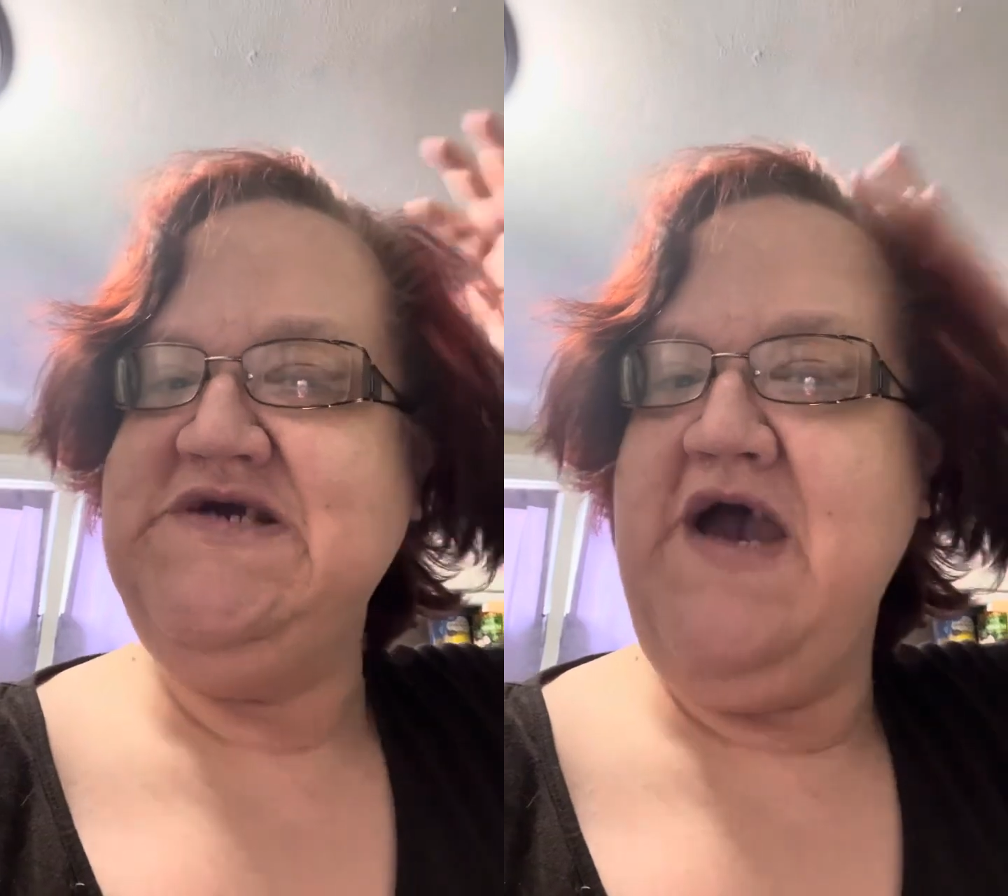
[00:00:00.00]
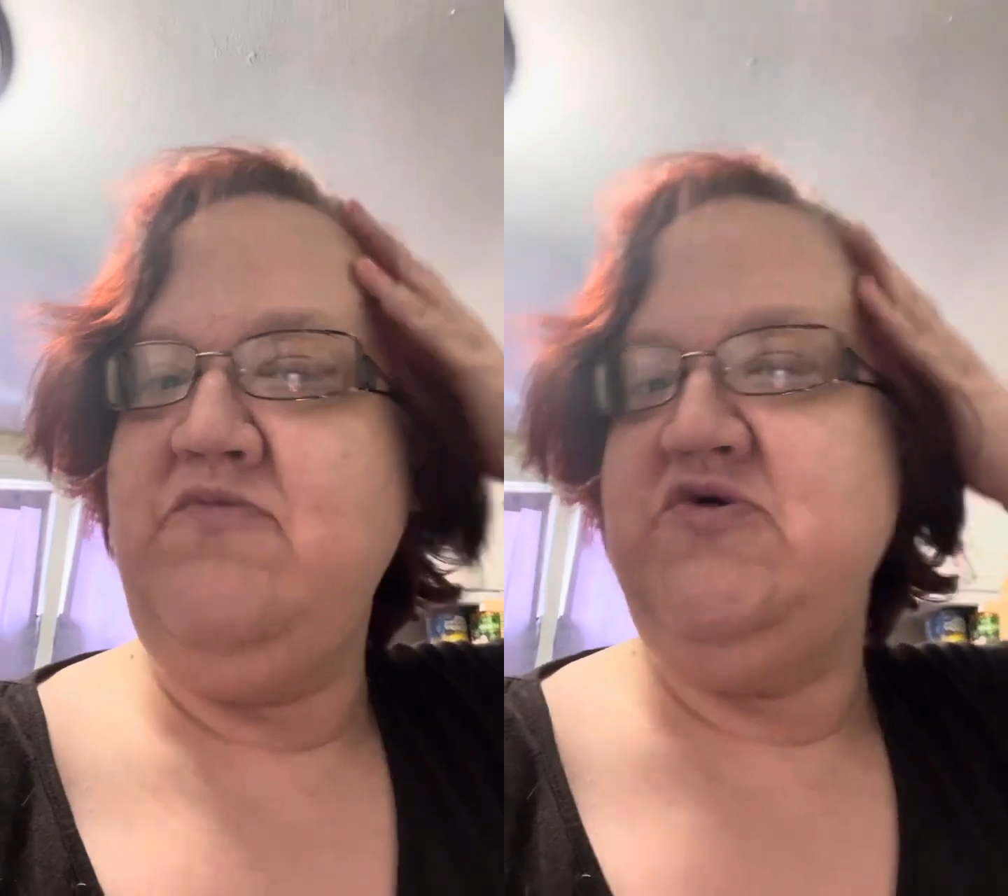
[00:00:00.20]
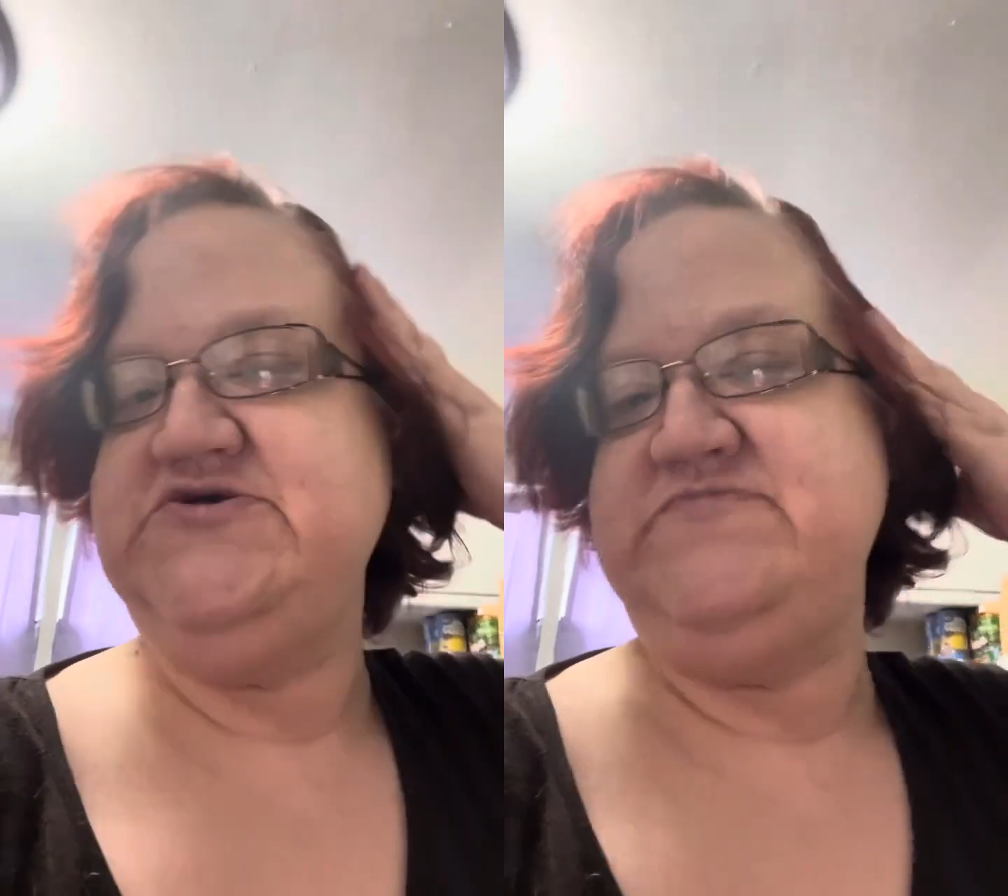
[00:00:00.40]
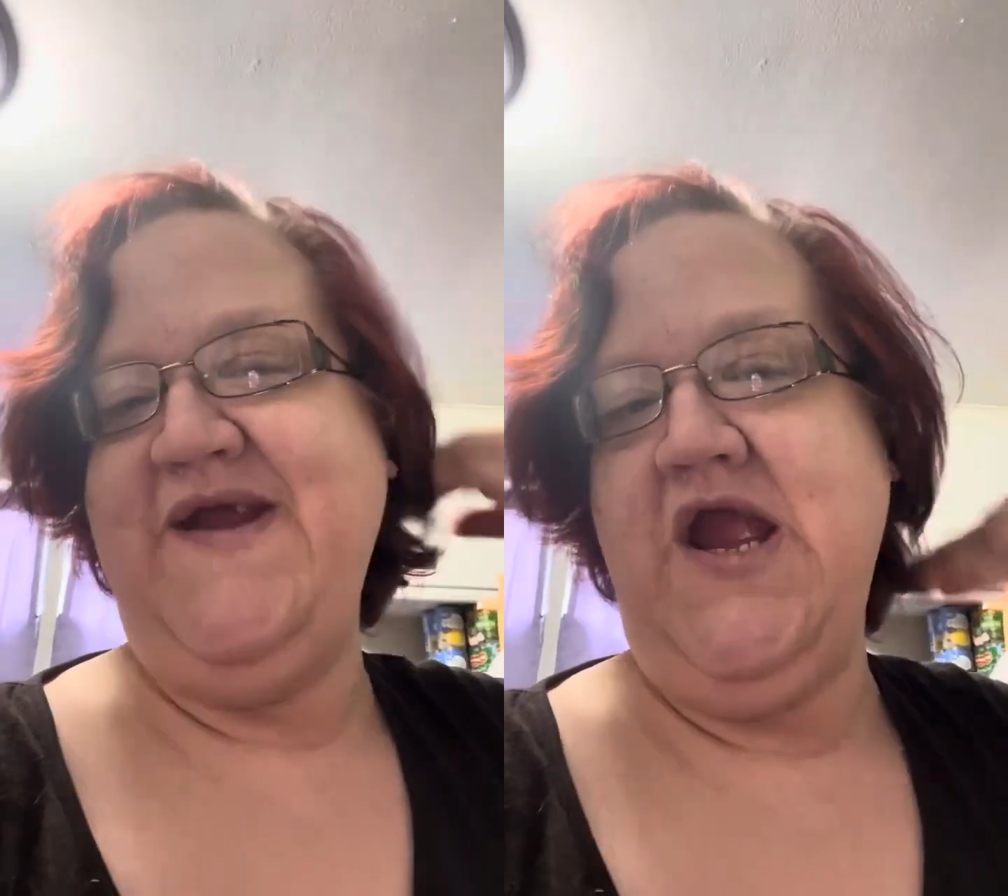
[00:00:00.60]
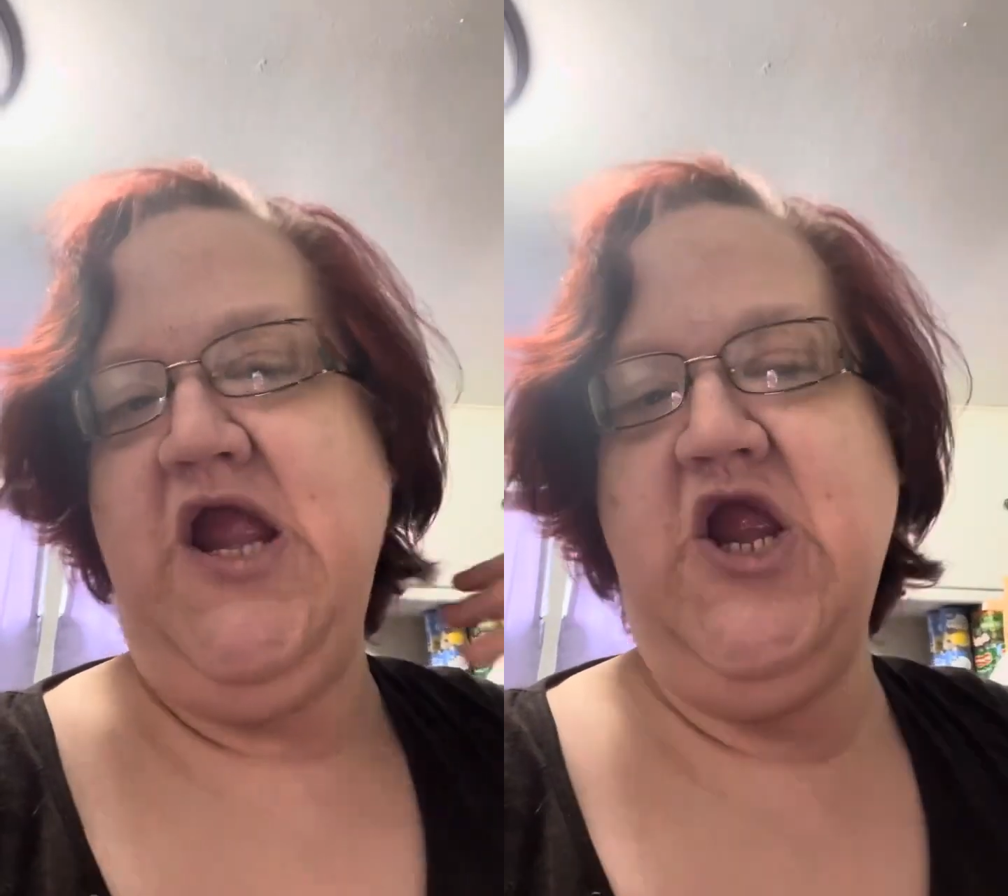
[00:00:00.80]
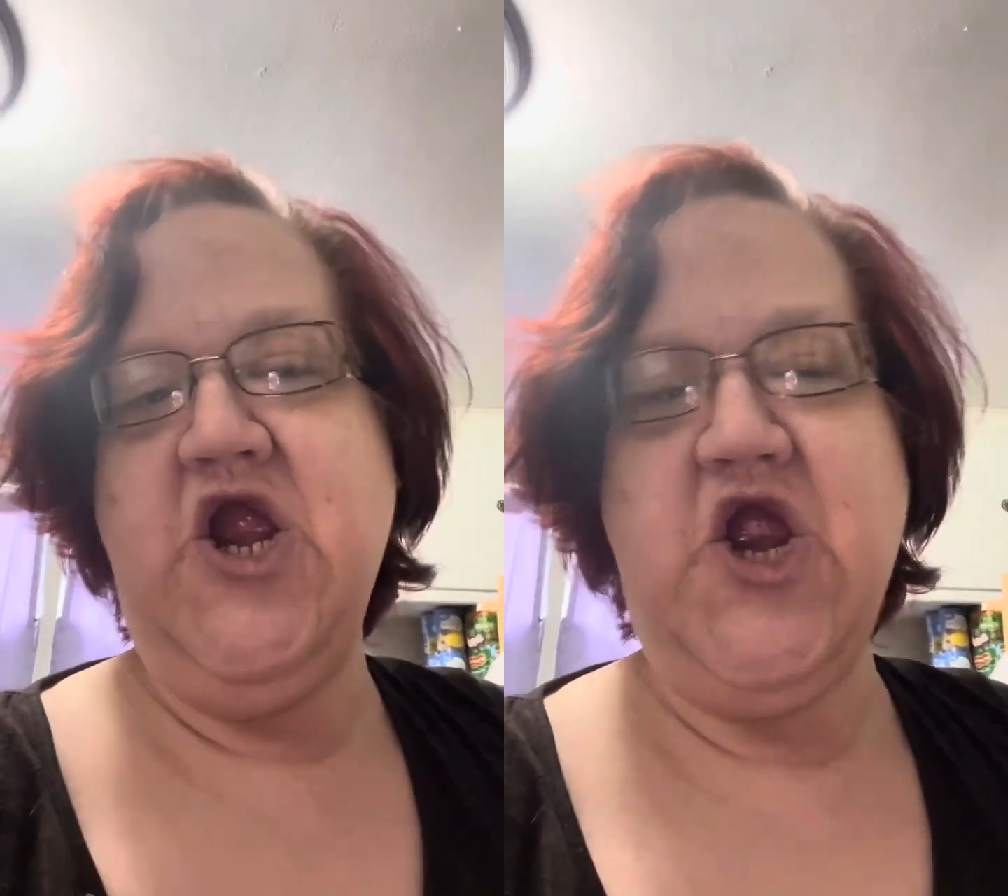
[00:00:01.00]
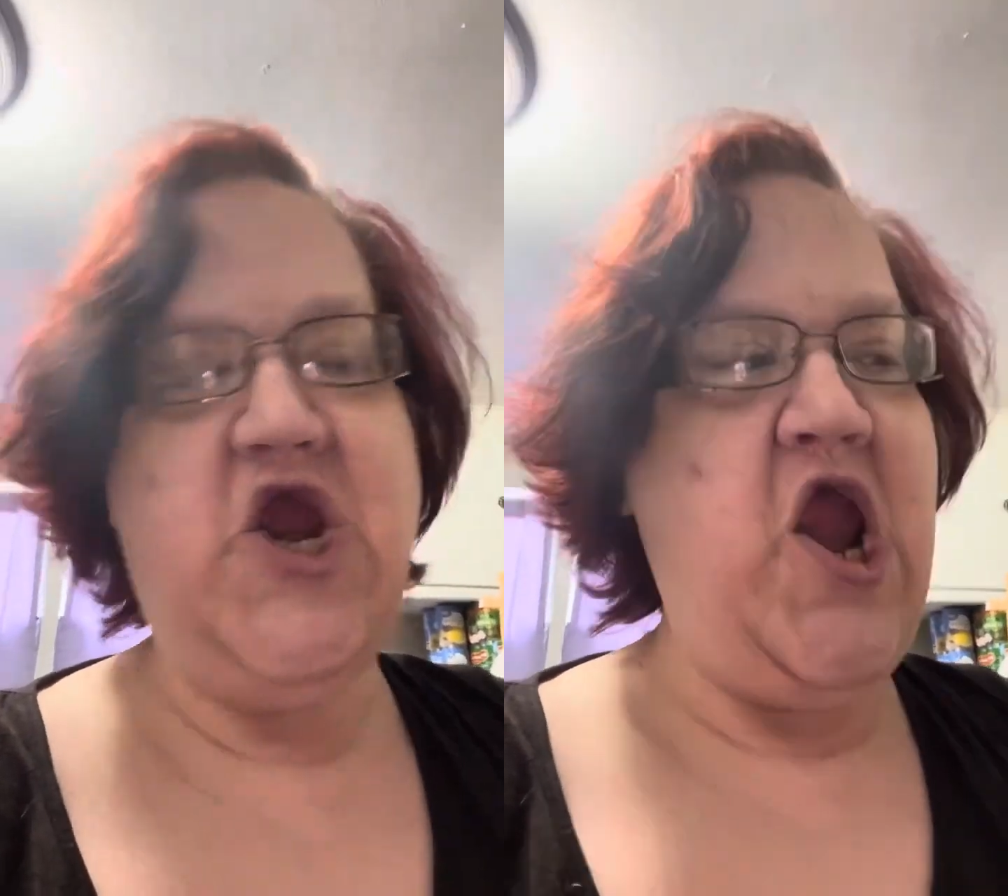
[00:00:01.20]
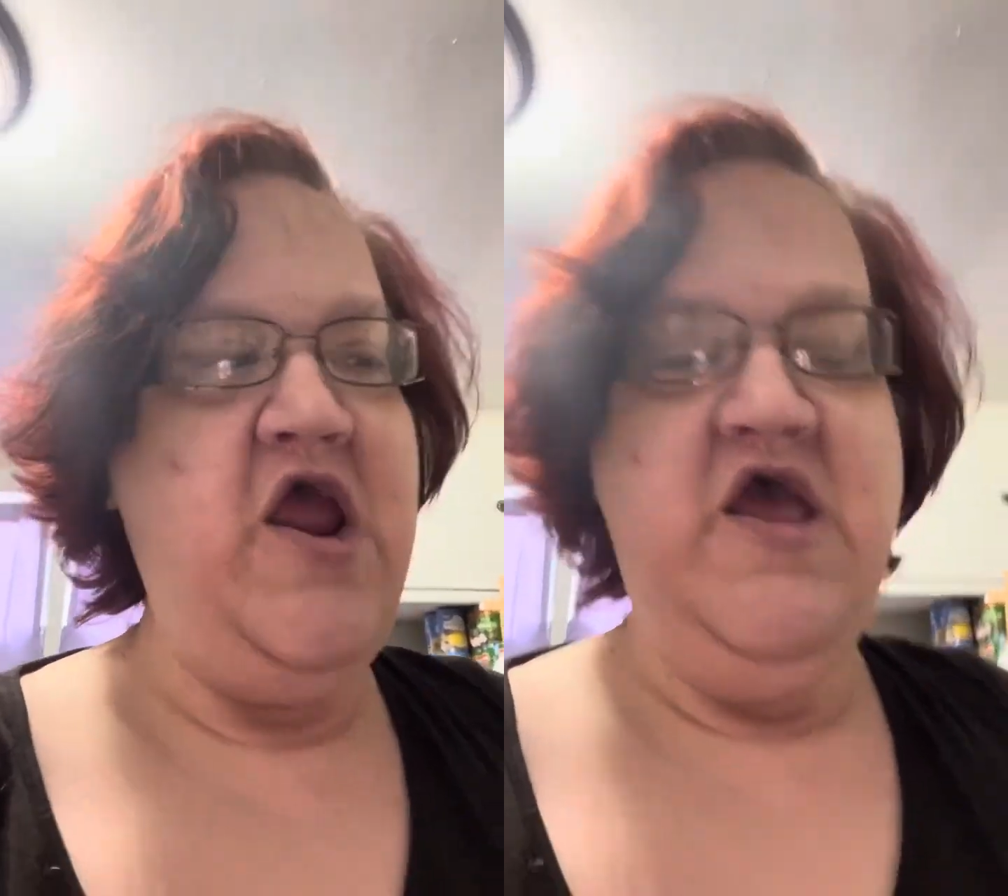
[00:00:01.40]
I washed my hair,